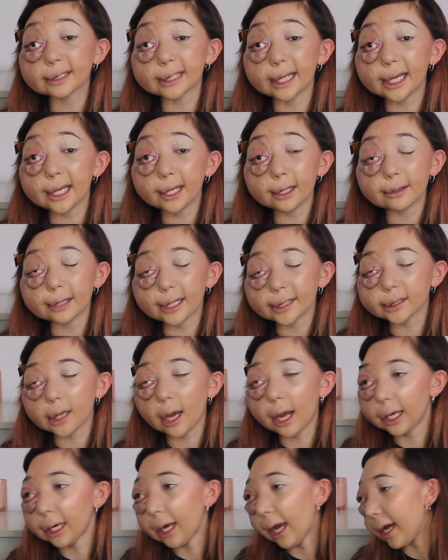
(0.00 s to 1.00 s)
see, this
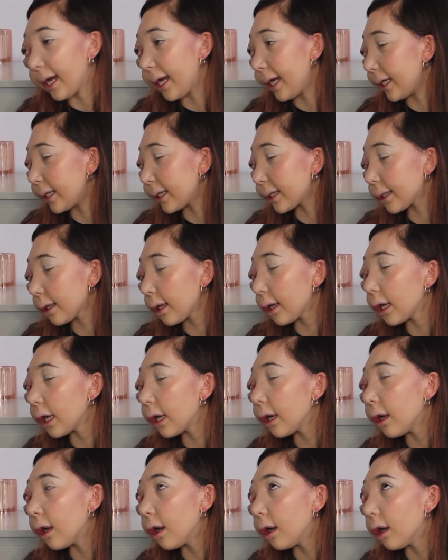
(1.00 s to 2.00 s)
highlight is
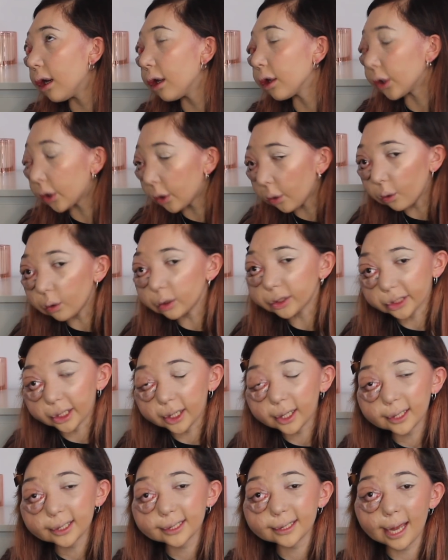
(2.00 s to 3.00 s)

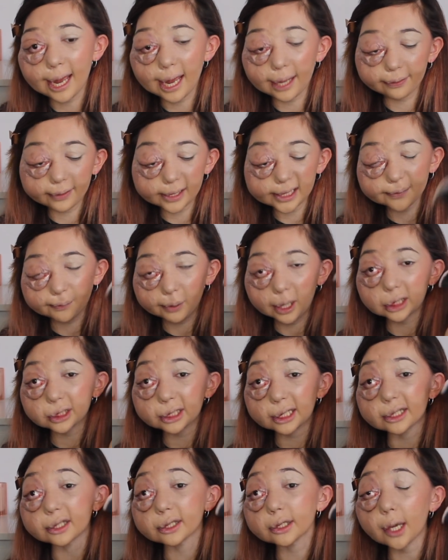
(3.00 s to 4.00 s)
gorgeous, and this
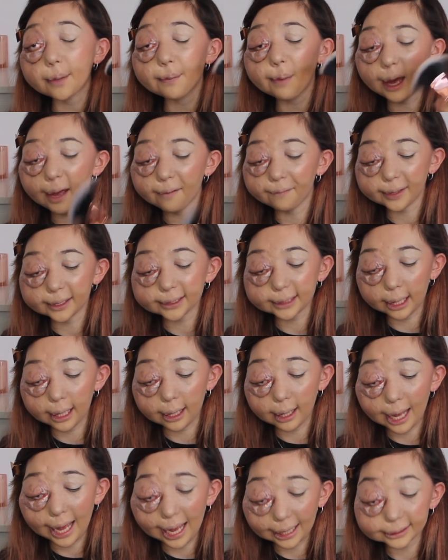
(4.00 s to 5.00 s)
brush is so perfect
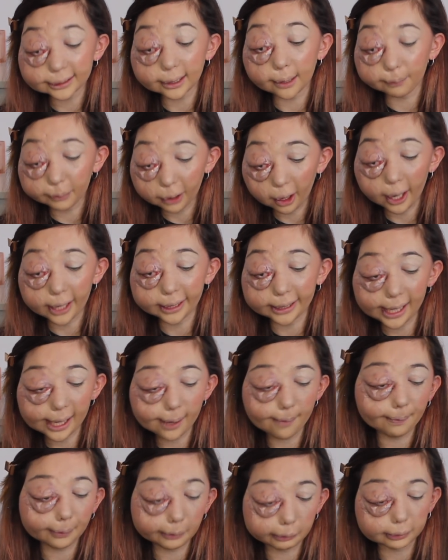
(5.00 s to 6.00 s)
at applying
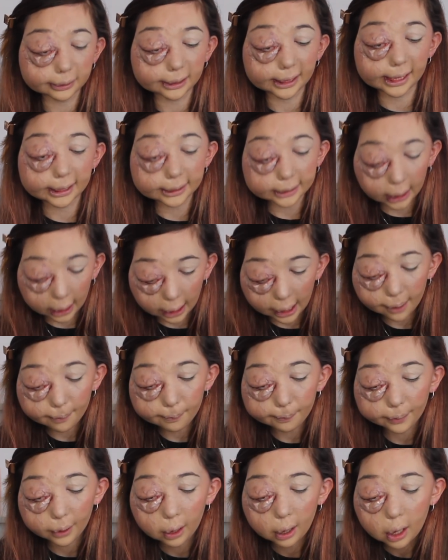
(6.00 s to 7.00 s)
it and building it
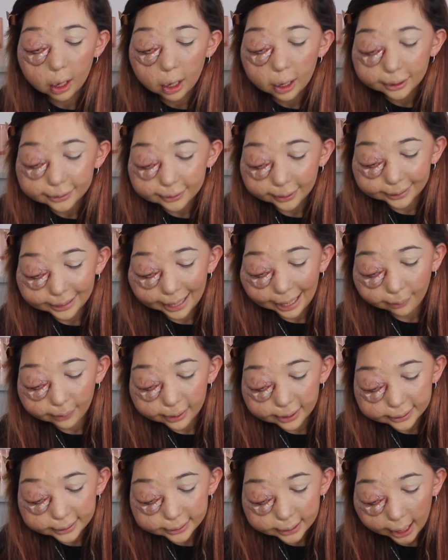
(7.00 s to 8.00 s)
up. So now
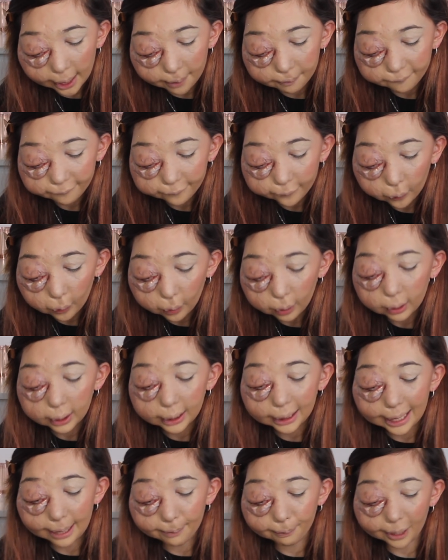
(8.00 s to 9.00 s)
it's time for
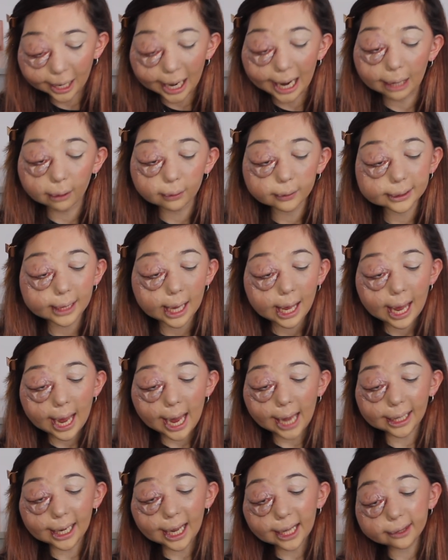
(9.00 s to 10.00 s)
les brows,
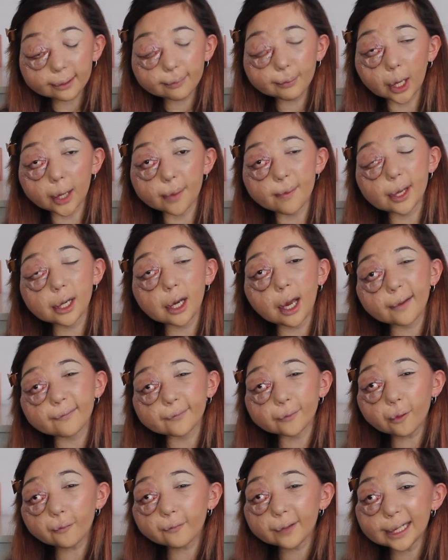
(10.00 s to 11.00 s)
and at the moment
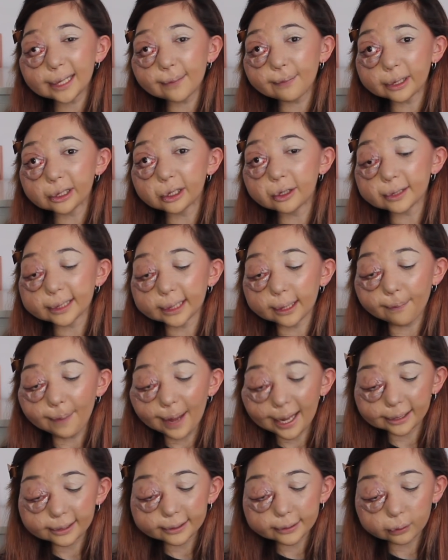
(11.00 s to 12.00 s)
I've not really been using a
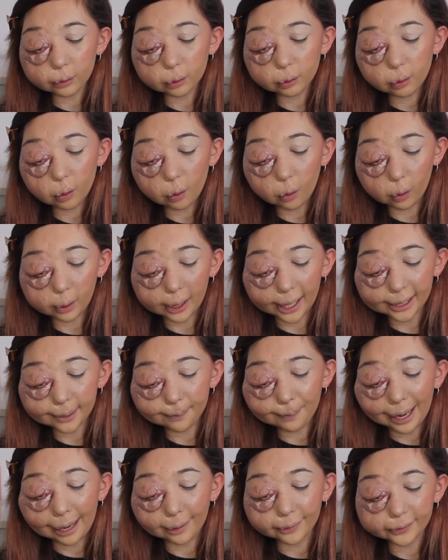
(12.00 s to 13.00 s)
pencil or like a
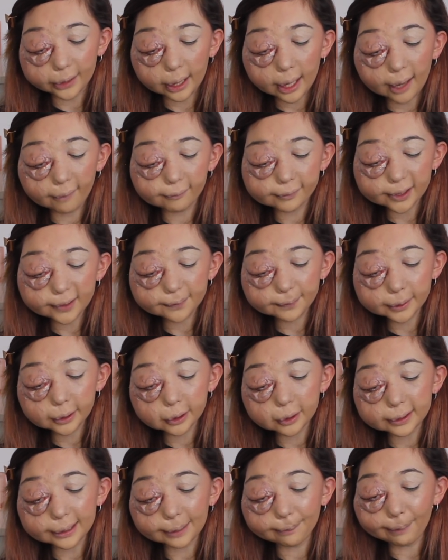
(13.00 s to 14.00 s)
powder. I've just been
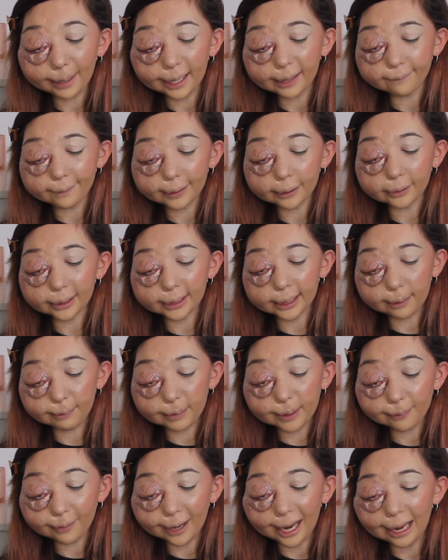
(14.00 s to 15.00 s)
using Benefit
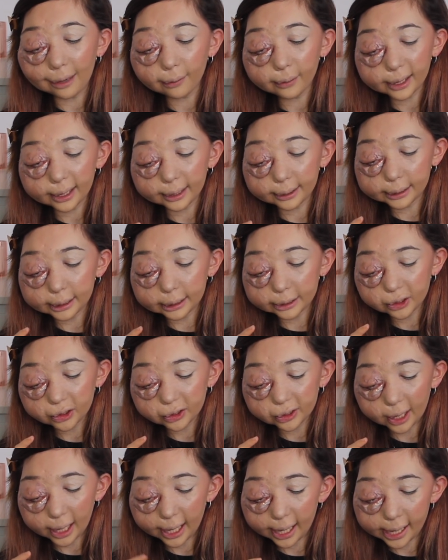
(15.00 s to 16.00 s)
Gimme Brow in the
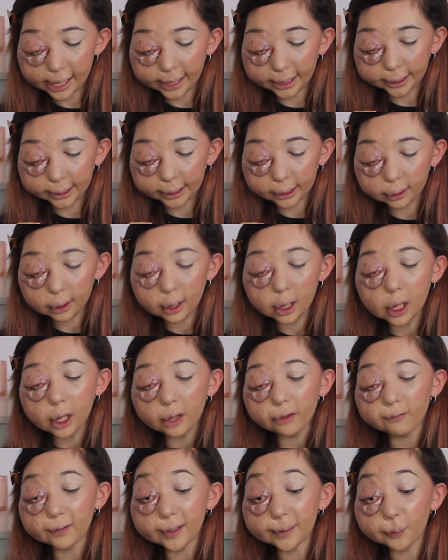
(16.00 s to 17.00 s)
shade
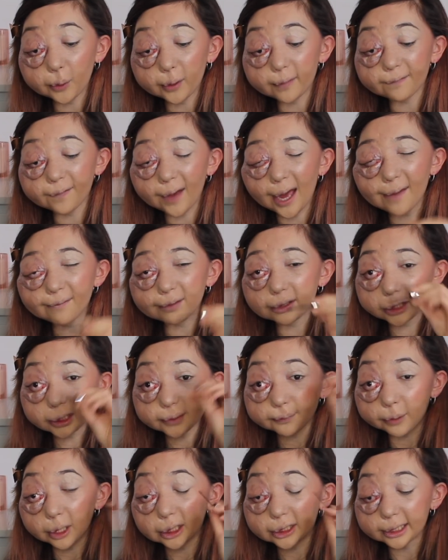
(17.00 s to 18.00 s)
3.5 and
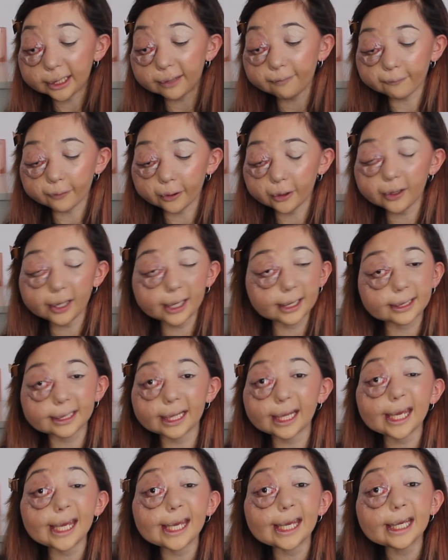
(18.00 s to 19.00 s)
just brushing it through. It's
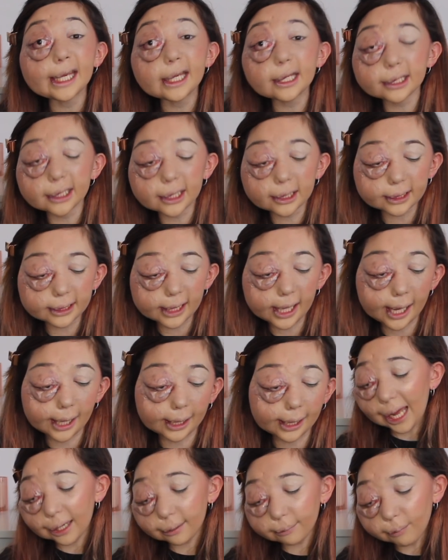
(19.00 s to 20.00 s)
the easiest
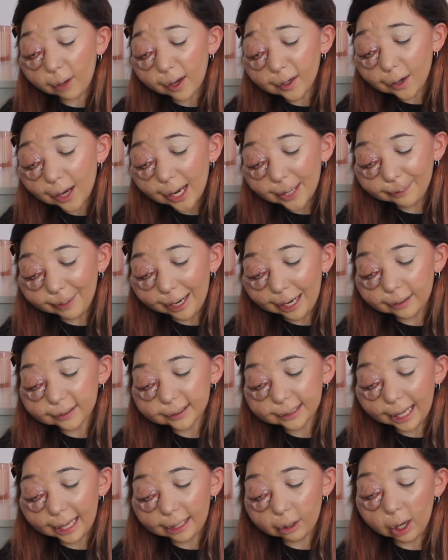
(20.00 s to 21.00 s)
thing, and my
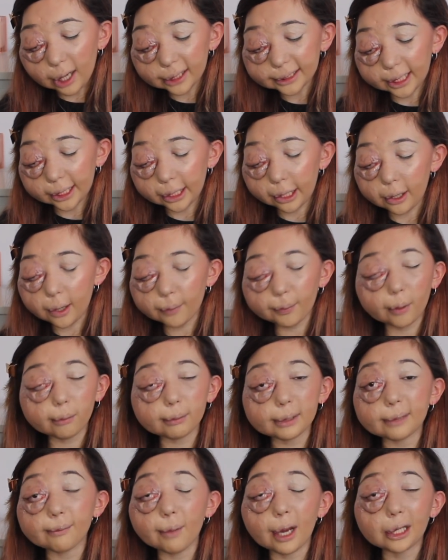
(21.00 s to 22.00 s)
eyebrows and eyeshadow are
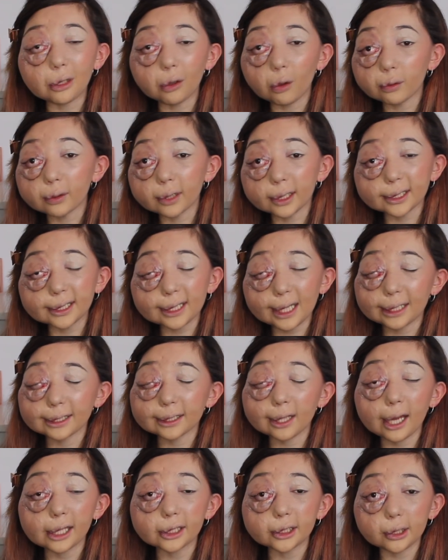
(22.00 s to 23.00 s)
probably my longest
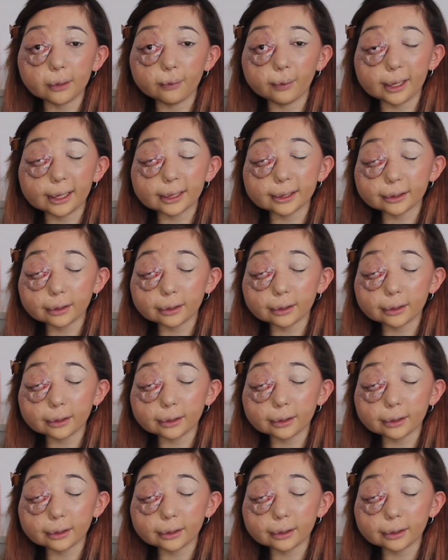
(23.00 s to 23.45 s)
things that I do when